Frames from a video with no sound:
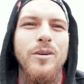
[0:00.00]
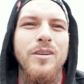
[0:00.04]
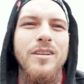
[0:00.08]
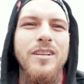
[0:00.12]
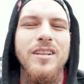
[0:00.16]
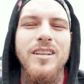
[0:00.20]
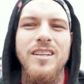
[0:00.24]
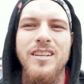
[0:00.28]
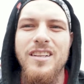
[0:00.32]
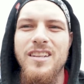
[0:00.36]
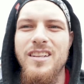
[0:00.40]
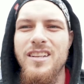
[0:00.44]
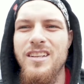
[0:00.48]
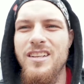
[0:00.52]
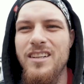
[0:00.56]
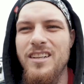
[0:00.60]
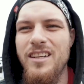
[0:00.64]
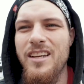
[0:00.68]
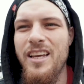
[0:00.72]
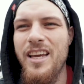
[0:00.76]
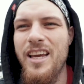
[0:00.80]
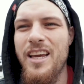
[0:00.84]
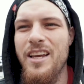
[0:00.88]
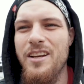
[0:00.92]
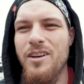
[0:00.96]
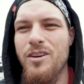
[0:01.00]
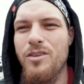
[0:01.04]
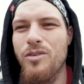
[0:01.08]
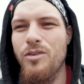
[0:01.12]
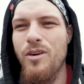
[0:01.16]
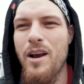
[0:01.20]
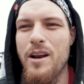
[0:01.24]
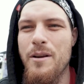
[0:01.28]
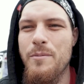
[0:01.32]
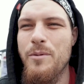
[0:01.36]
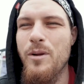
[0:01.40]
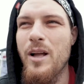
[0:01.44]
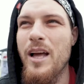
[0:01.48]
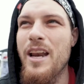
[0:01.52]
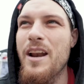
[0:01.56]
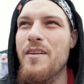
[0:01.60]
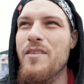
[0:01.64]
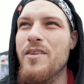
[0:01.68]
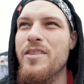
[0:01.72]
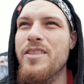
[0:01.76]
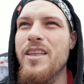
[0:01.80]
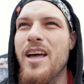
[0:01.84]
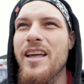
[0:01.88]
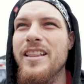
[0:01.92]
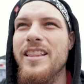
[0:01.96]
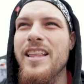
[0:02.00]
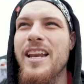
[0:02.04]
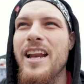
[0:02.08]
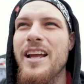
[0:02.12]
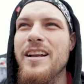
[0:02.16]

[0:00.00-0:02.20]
I never thought that